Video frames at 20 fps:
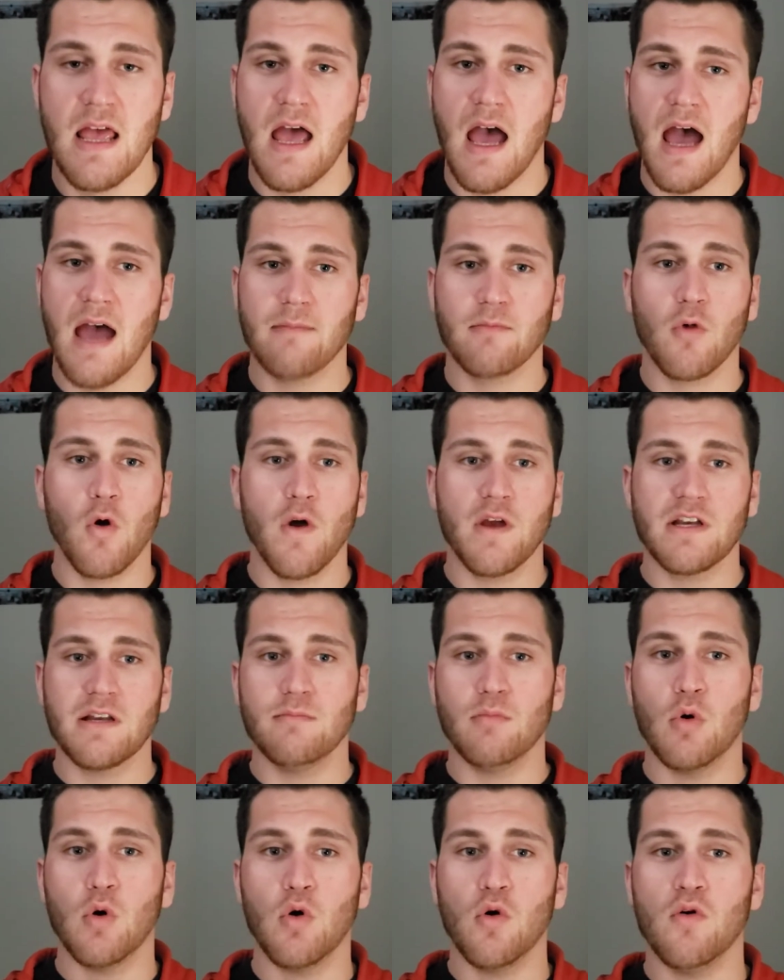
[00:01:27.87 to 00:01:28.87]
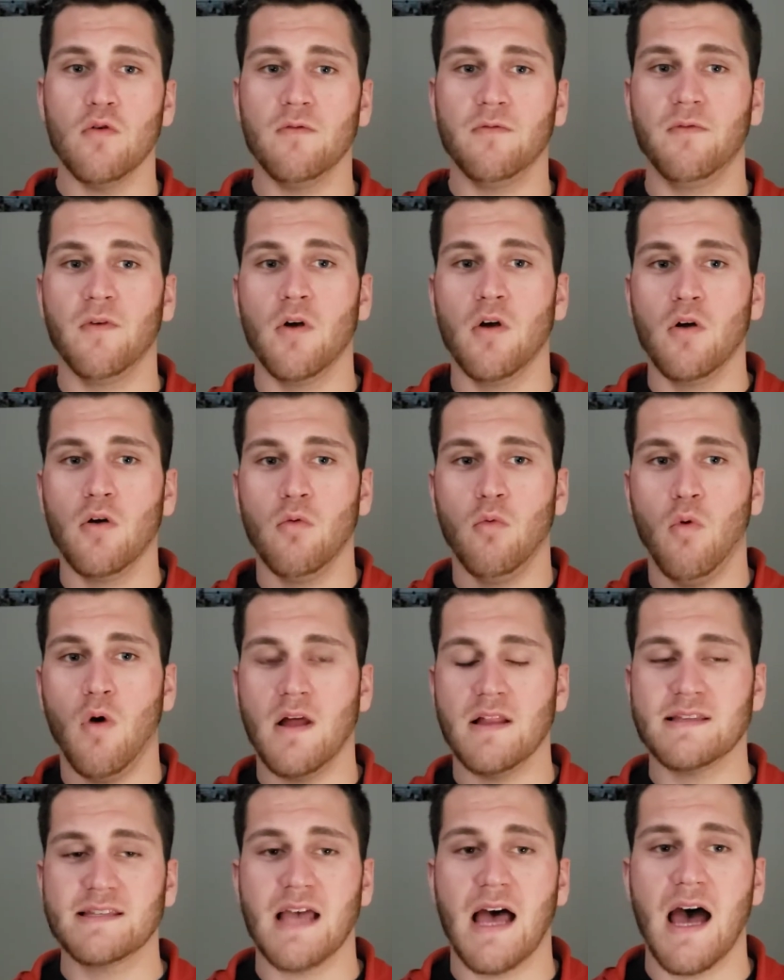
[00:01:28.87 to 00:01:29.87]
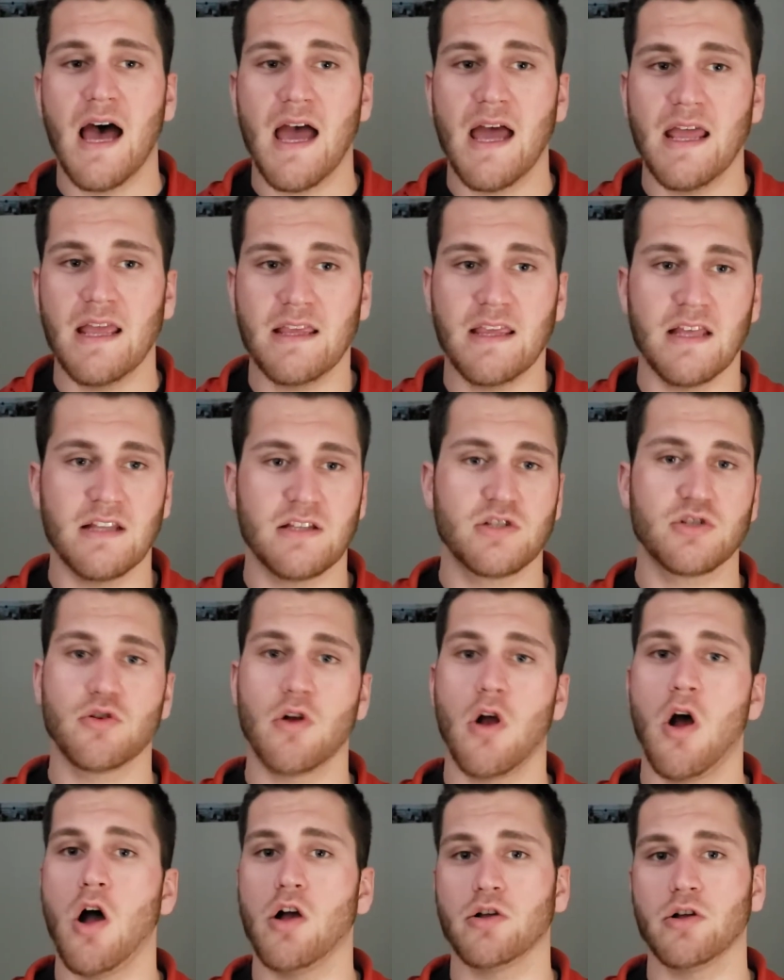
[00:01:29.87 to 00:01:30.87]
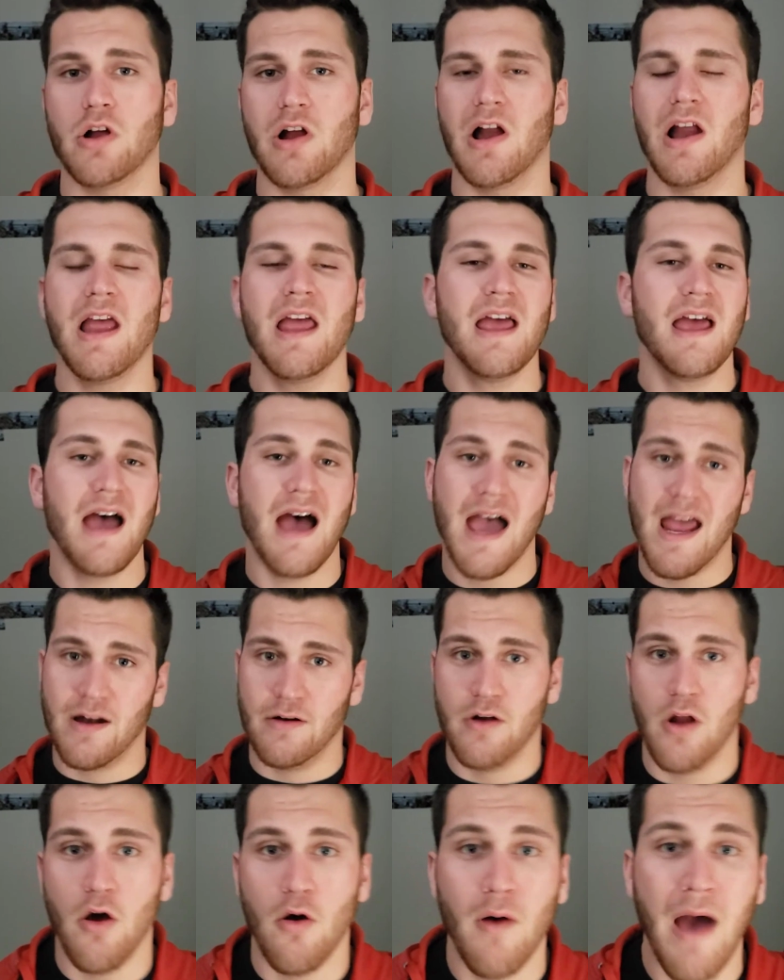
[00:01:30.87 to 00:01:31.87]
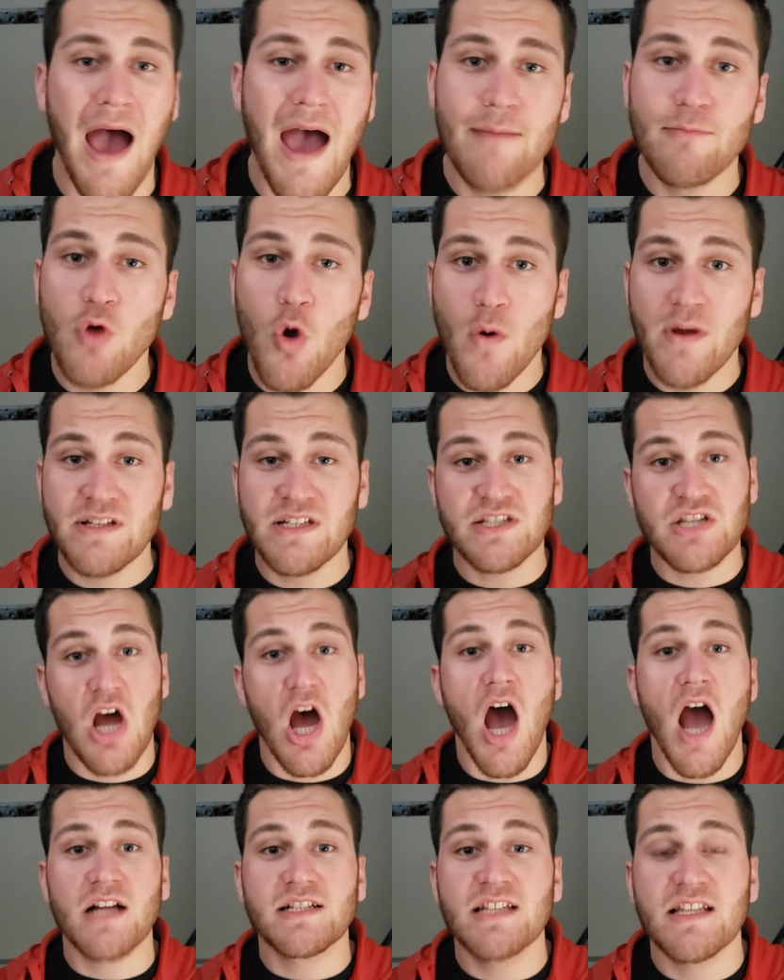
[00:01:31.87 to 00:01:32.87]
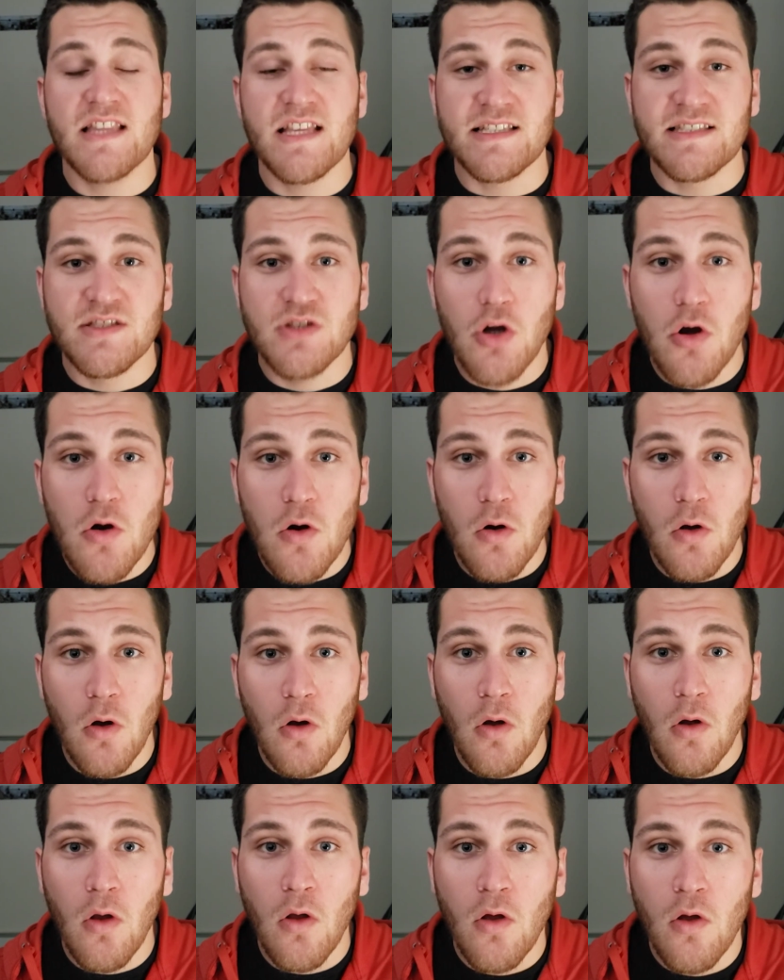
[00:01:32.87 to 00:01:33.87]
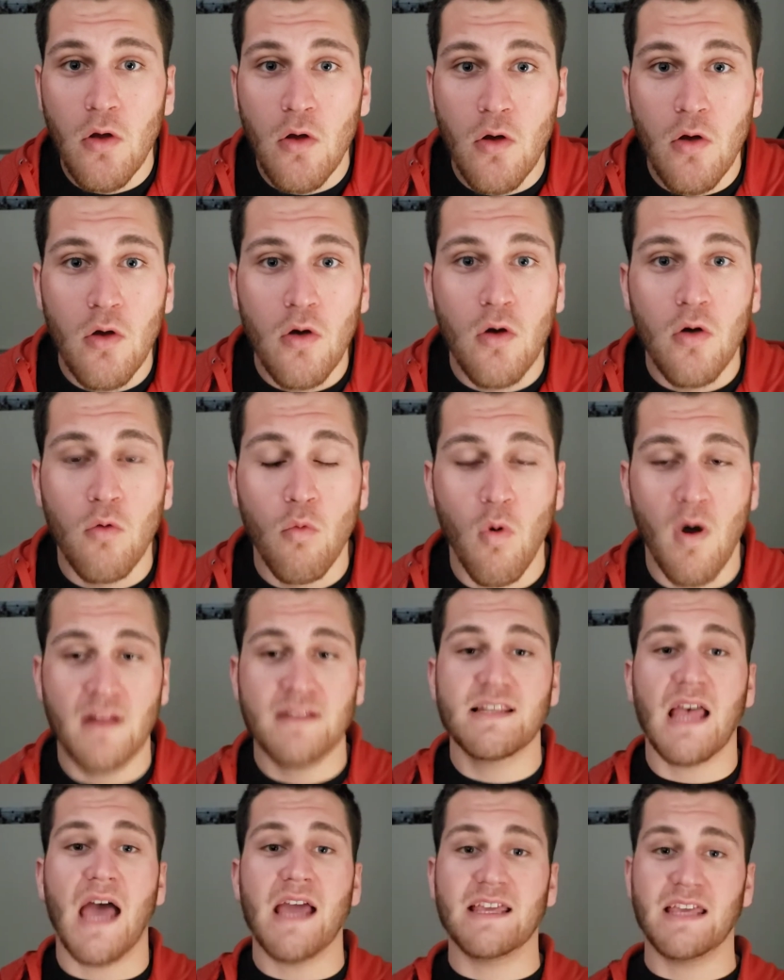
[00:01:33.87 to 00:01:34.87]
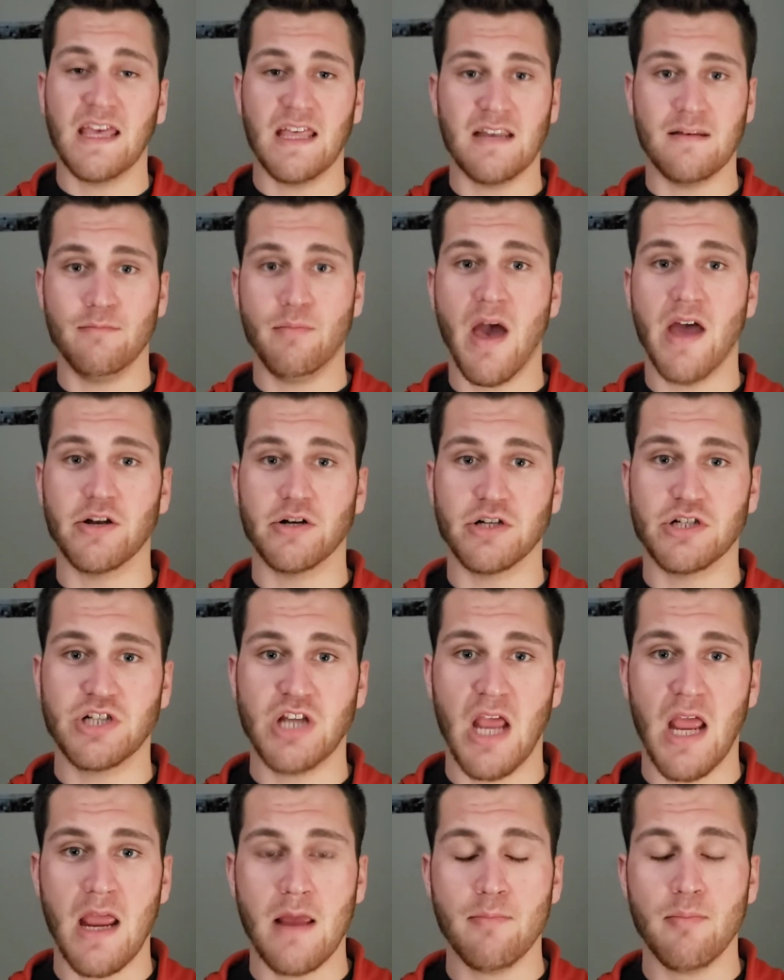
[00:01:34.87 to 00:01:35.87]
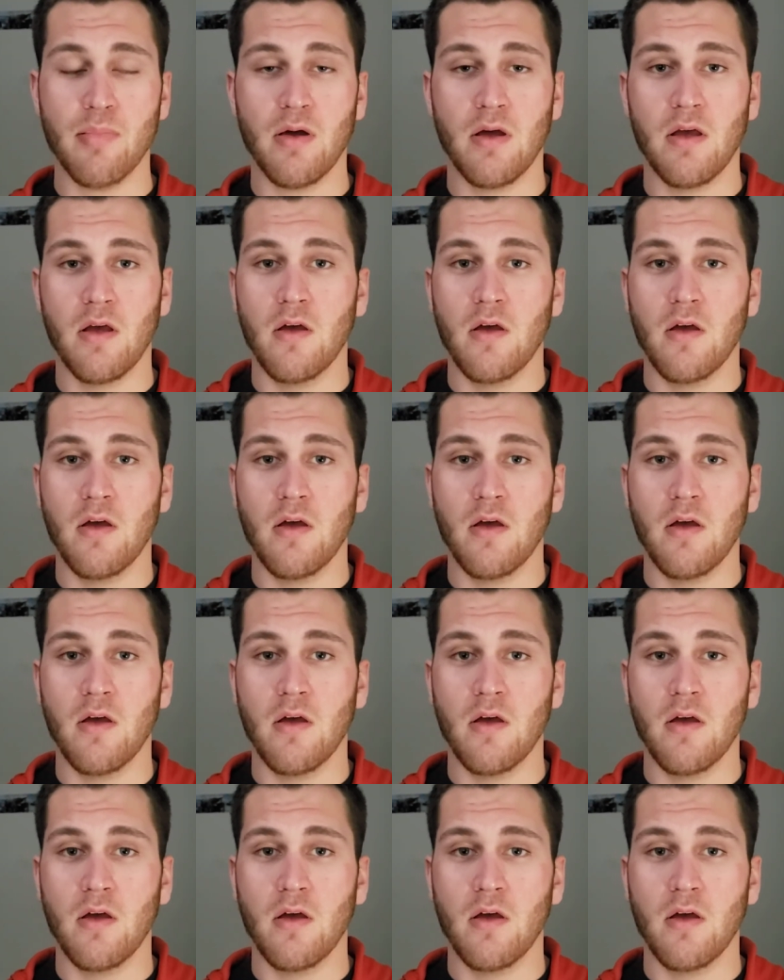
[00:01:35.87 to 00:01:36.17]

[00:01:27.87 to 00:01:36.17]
I'm going to move once I get stronger. I don't know. I'm going to talk to this girl once I get in better shape.